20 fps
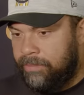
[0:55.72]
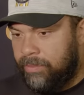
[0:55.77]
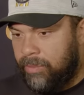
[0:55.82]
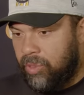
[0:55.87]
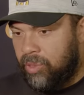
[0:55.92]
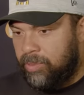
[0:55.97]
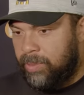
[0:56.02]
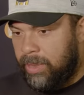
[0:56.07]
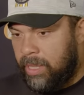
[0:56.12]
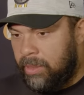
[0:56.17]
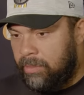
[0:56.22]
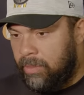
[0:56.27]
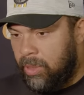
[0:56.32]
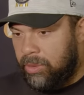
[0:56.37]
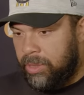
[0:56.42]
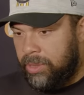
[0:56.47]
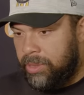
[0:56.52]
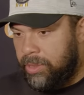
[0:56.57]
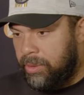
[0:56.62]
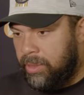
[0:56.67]
There's been a
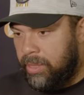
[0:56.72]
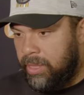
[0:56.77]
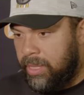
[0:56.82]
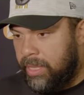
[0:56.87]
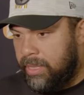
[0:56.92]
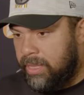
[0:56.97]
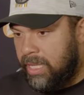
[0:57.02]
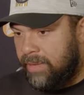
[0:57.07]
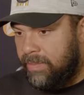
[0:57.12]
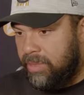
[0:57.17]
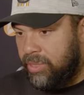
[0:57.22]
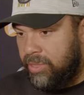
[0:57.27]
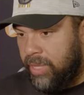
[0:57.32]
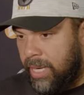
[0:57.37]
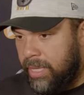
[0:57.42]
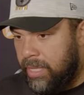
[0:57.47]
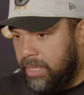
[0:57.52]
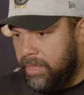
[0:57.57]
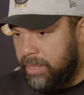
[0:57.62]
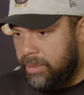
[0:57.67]
multitude of things I've been
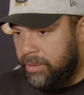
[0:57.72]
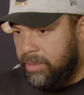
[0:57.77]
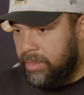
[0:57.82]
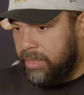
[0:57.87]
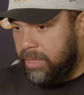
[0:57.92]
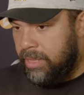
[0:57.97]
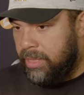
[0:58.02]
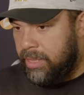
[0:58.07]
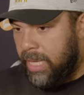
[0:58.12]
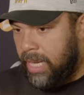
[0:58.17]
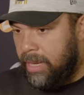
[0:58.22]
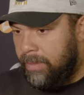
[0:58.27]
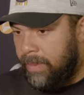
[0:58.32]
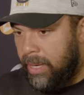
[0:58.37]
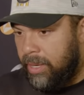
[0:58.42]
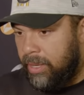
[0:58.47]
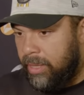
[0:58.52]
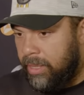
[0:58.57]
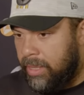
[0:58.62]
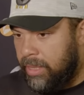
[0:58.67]
trying to do to just stay
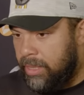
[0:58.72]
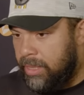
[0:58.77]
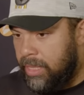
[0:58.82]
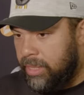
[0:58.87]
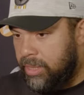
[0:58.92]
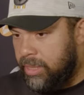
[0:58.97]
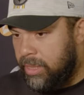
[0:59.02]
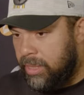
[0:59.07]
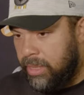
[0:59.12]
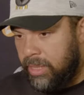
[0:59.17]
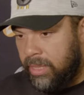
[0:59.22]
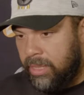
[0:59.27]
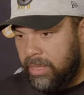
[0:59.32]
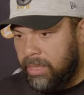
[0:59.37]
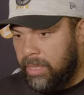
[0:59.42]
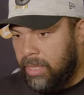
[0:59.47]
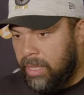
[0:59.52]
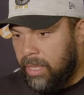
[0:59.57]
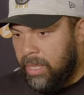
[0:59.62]
better in condition.